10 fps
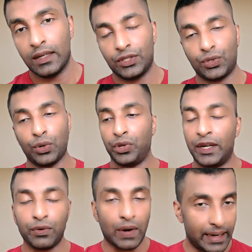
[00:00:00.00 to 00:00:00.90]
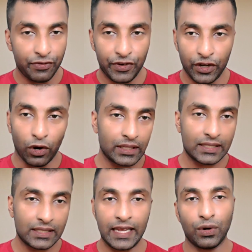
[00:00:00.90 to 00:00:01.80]
So, you need to identify all the
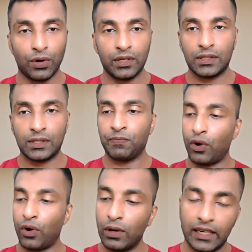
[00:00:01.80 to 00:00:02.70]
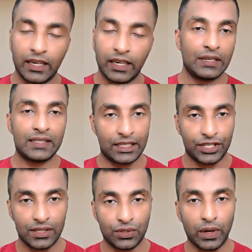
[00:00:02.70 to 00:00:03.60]
stakeholders, all the different
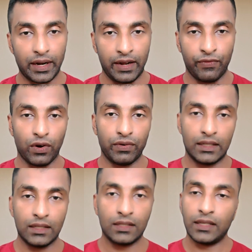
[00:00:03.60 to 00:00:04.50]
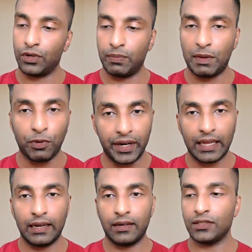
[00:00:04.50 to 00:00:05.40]
sections who are involved in this. It could be
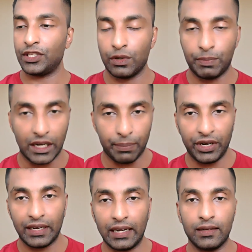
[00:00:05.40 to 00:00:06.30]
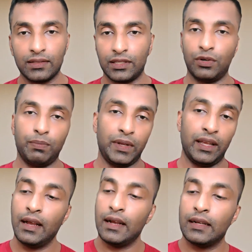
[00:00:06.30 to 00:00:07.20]
political leaders, it could be community leaders, it could be
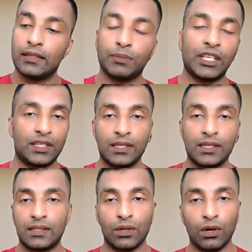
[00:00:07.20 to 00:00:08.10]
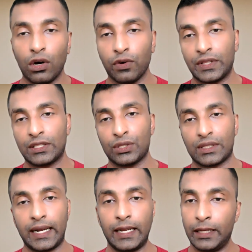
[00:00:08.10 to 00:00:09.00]
some sections of the
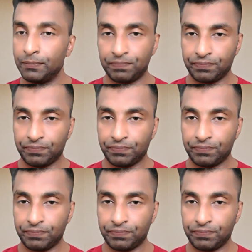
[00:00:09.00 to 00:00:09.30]
society,